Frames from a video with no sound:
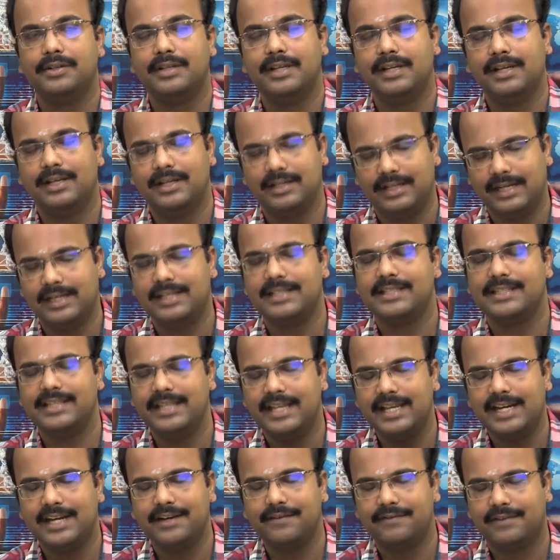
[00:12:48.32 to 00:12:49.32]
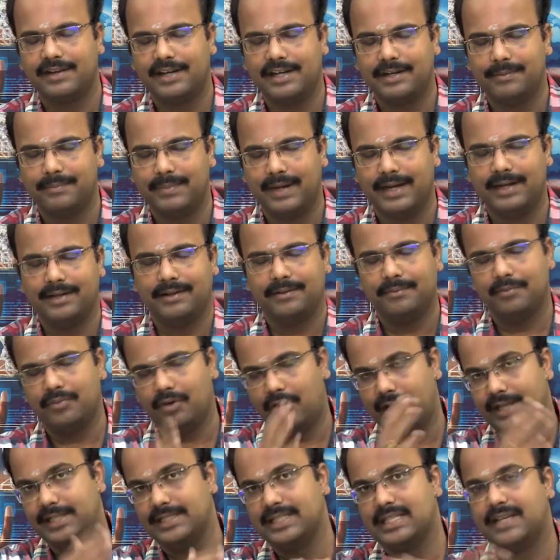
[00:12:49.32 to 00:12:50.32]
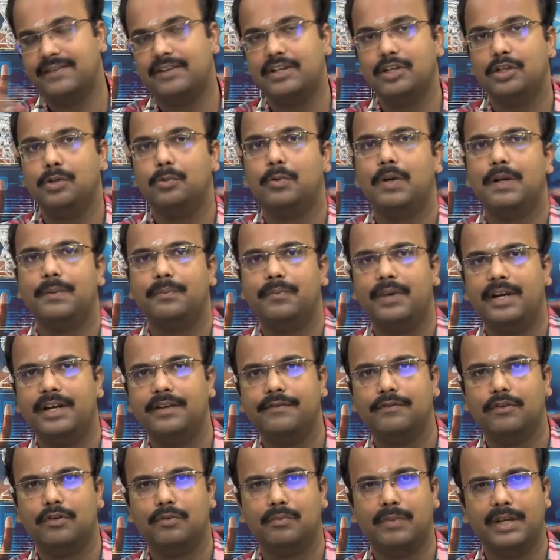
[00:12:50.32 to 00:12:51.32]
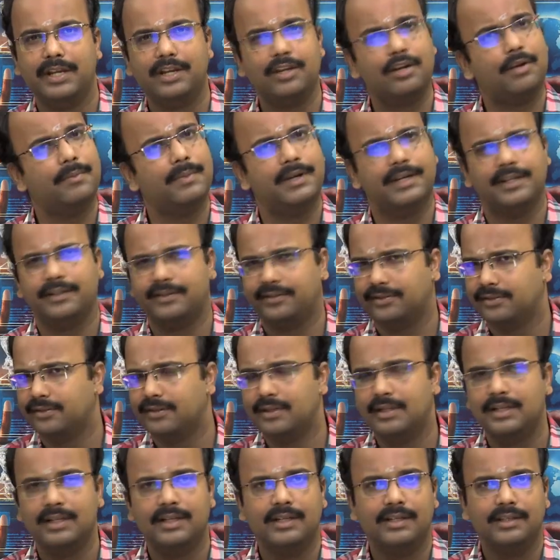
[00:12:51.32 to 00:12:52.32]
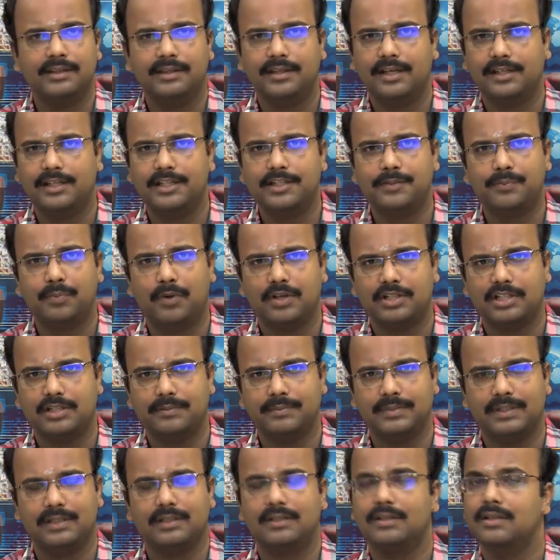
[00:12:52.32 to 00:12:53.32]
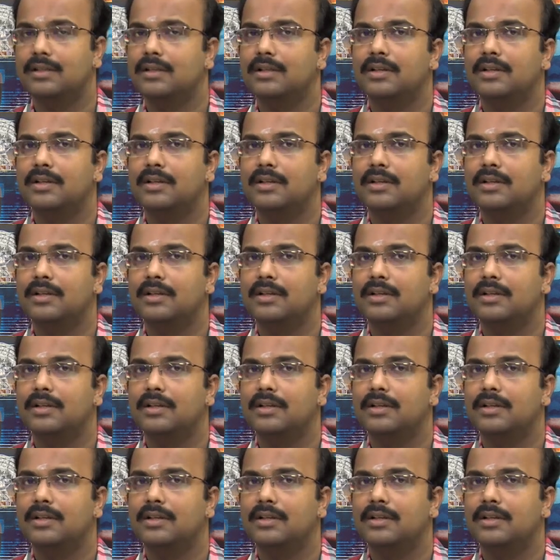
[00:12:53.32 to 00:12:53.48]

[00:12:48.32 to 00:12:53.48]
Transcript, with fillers: uh, that is near infrared band 0.7 to 1.4 micrometers that is possible.